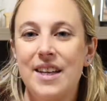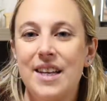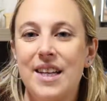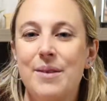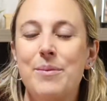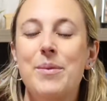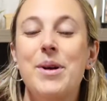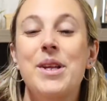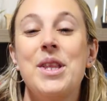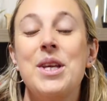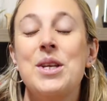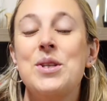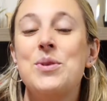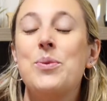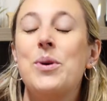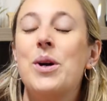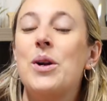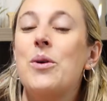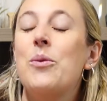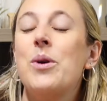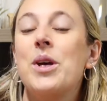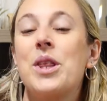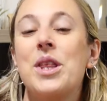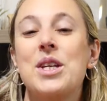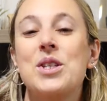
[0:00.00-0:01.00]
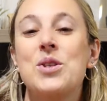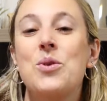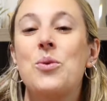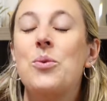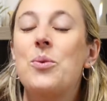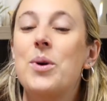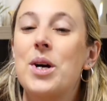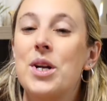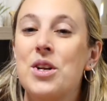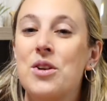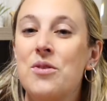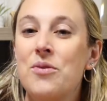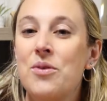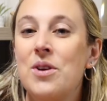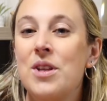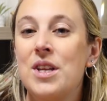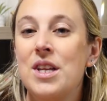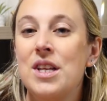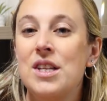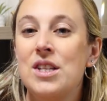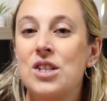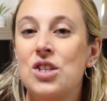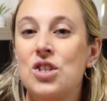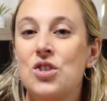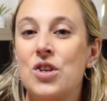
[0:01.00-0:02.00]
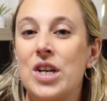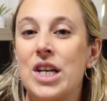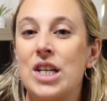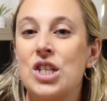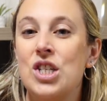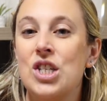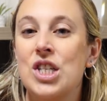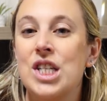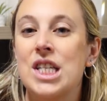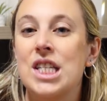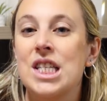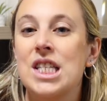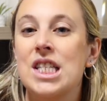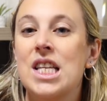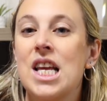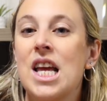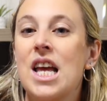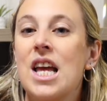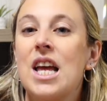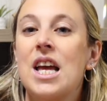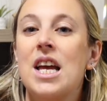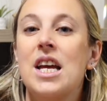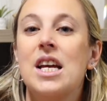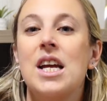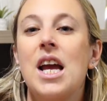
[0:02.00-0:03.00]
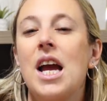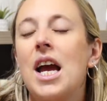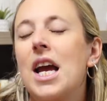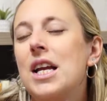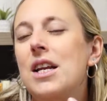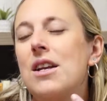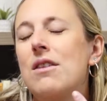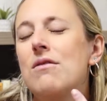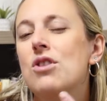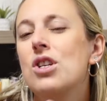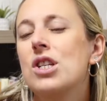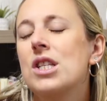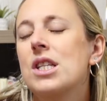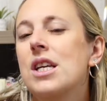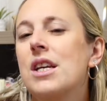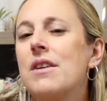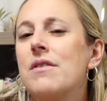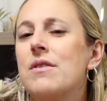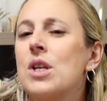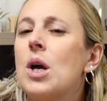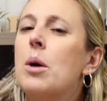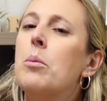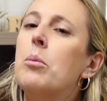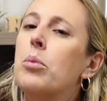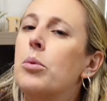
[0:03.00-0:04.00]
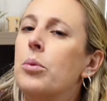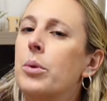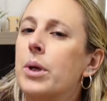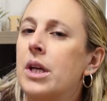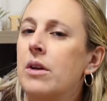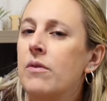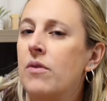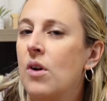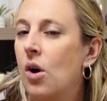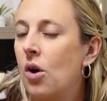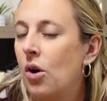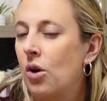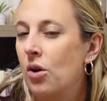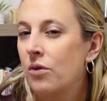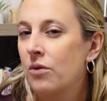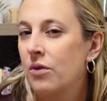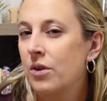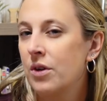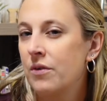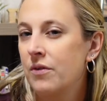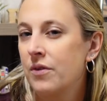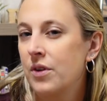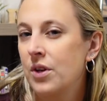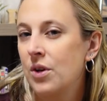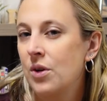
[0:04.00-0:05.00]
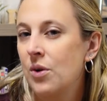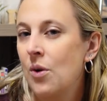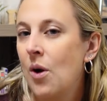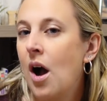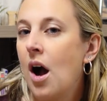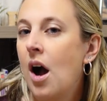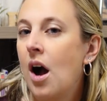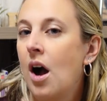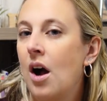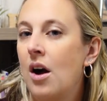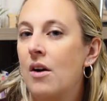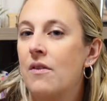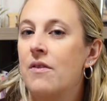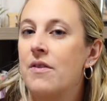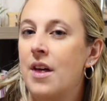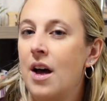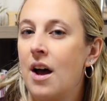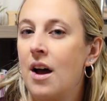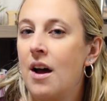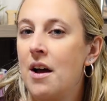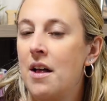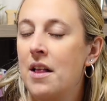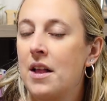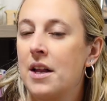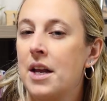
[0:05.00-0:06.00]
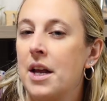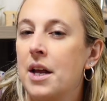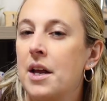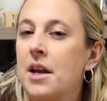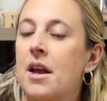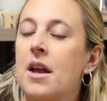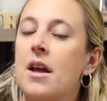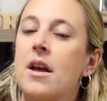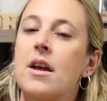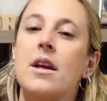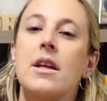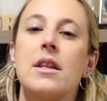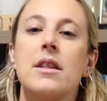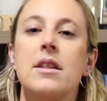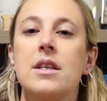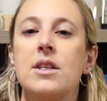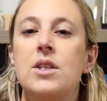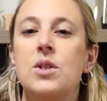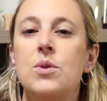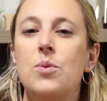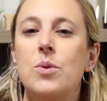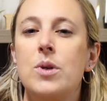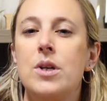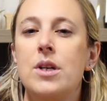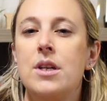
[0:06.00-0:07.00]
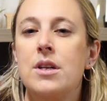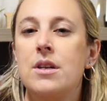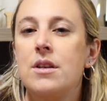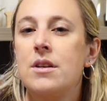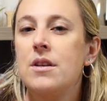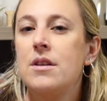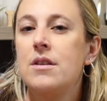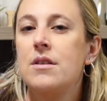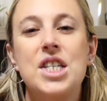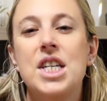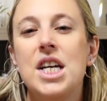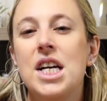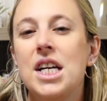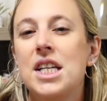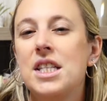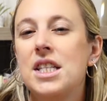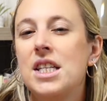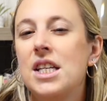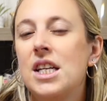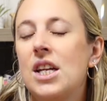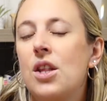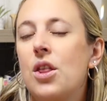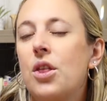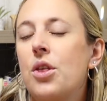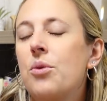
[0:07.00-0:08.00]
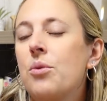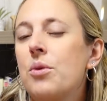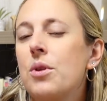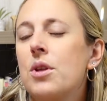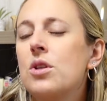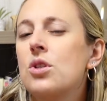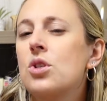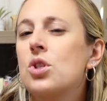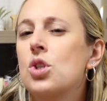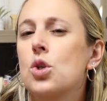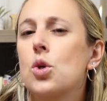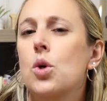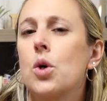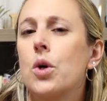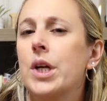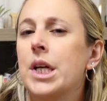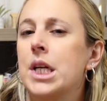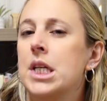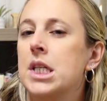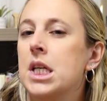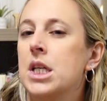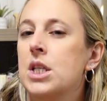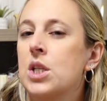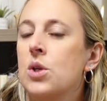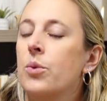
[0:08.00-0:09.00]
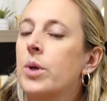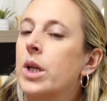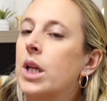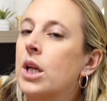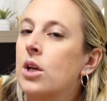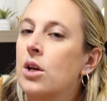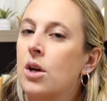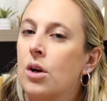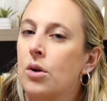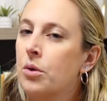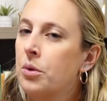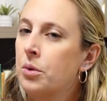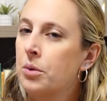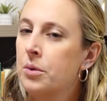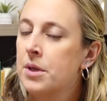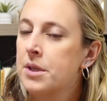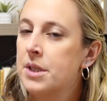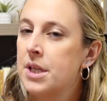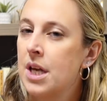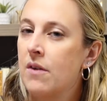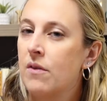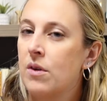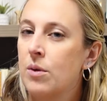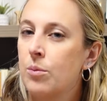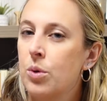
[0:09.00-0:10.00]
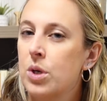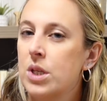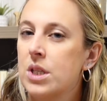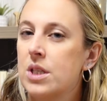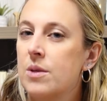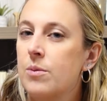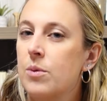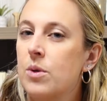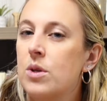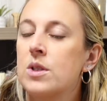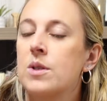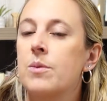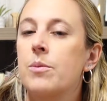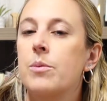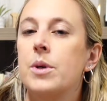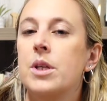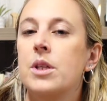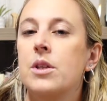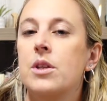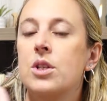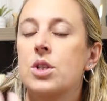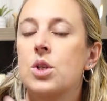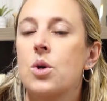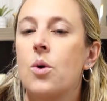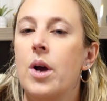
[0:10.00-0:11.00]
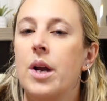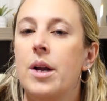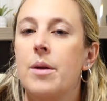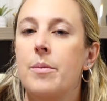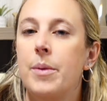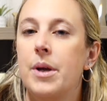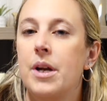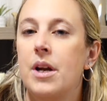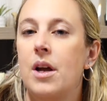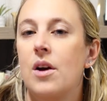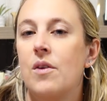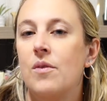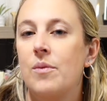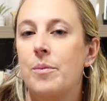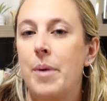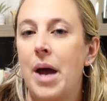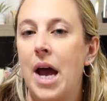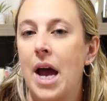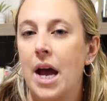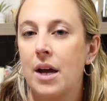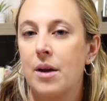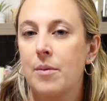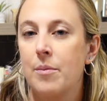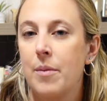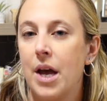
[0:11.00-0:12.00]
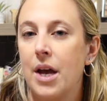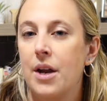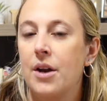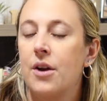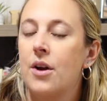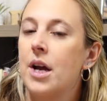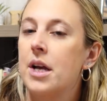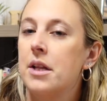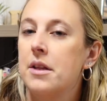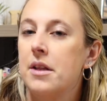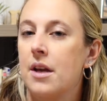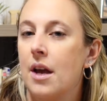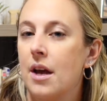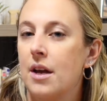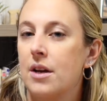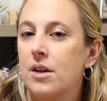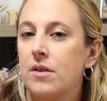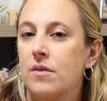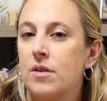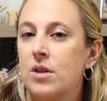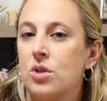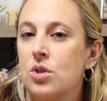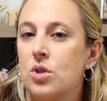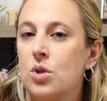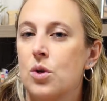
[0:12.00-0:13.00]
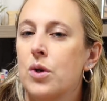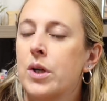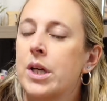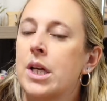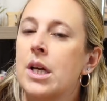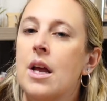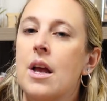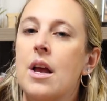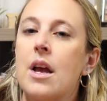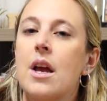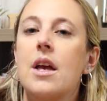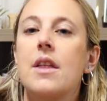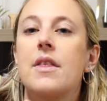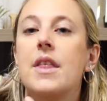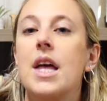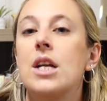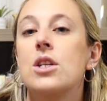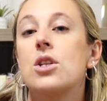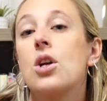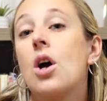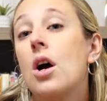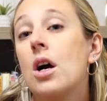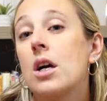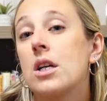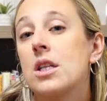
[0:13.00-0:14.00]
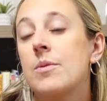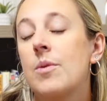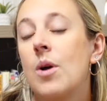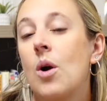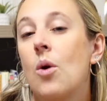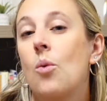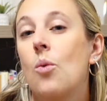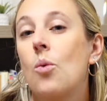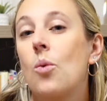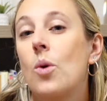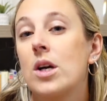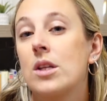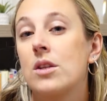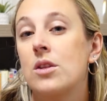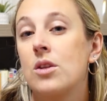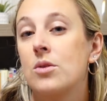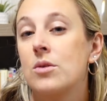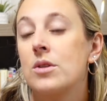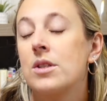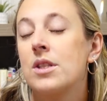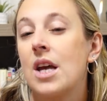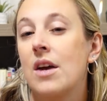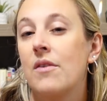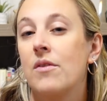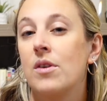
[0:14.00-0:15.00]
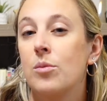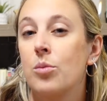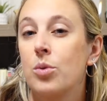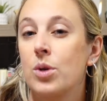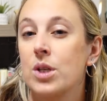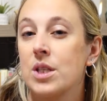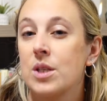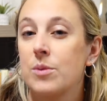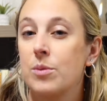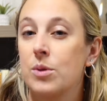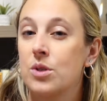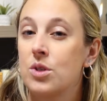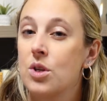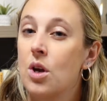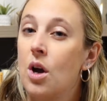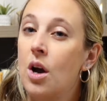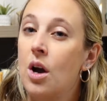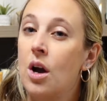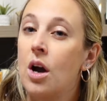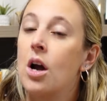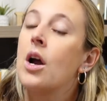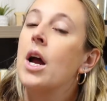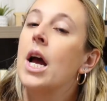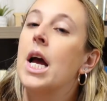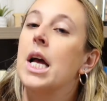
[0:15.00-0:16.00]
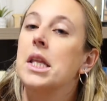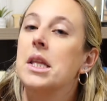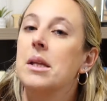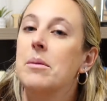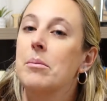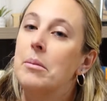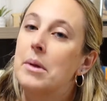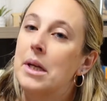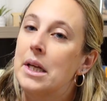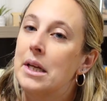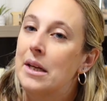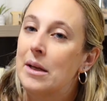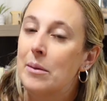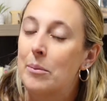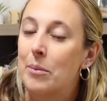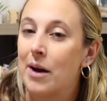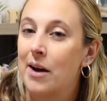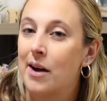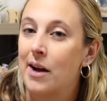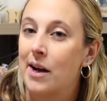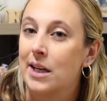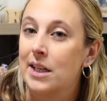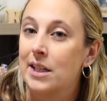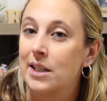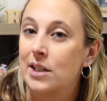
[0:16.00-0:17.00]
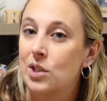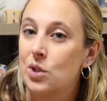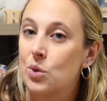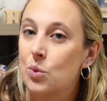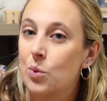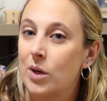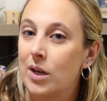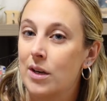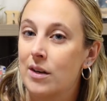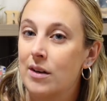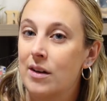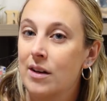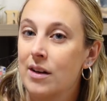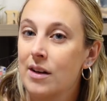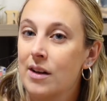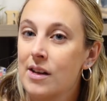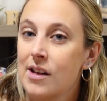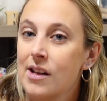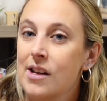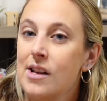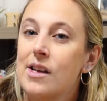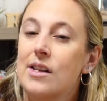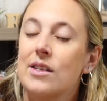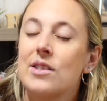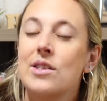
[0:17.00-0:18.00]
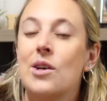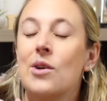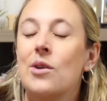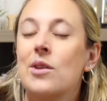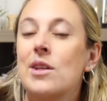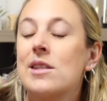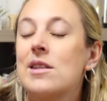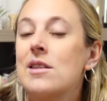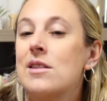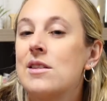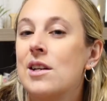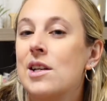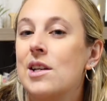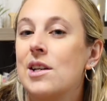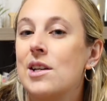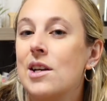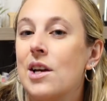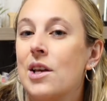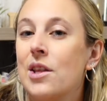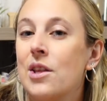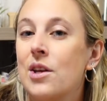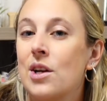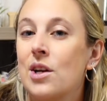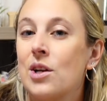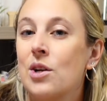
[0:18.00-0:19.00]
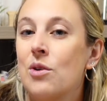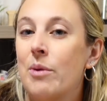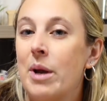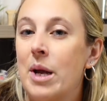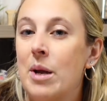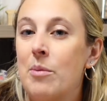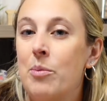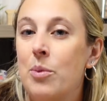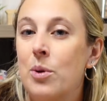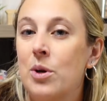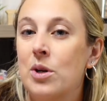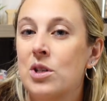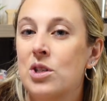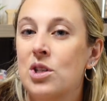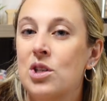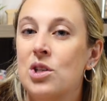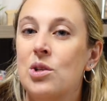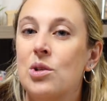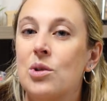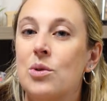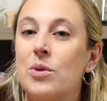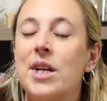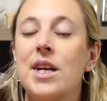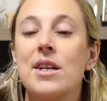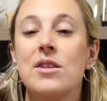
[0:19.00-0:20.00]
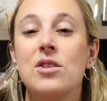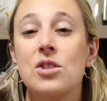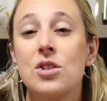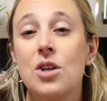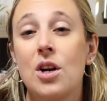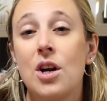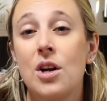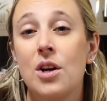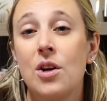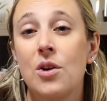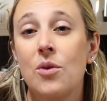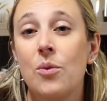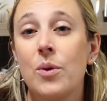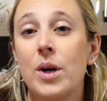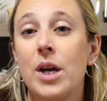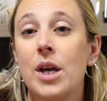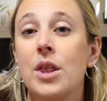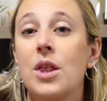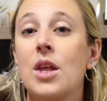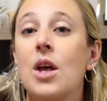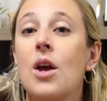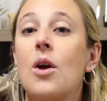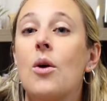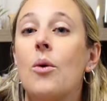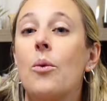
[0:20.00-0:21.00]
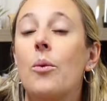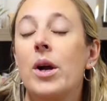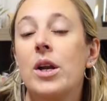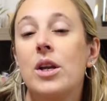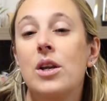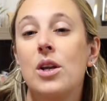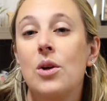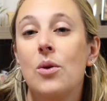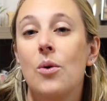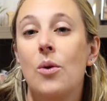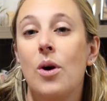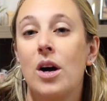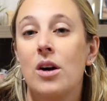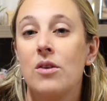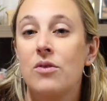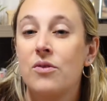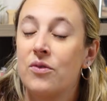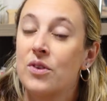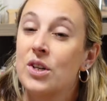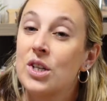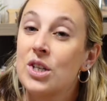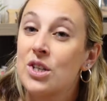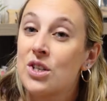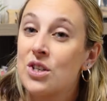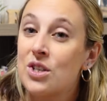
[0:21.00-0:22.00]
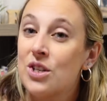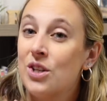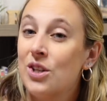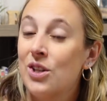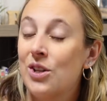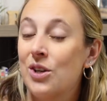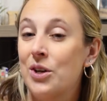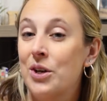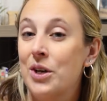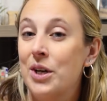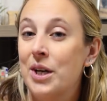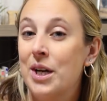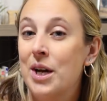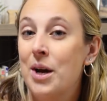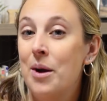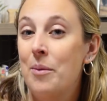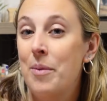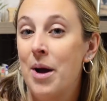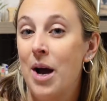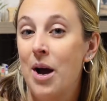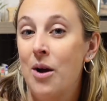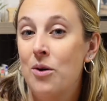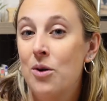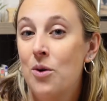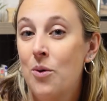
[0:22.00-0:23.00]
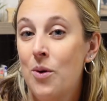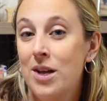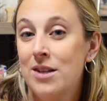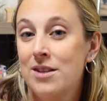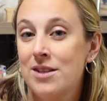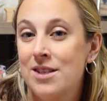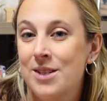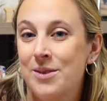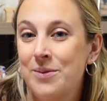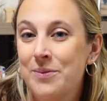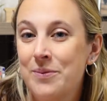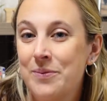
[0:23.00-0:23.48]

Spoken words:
But this one, with its wonderful illustrations, kind of just gives a brief overview of the holiday. This one doesn't, through the story, it doesn't really go through the 7 principles, but there's quite a bit of back matter at the end of the story that talks about what those 7 principles are and the meaning behind each one. So this is another great book to get started with when you are first learning about KWANZAA.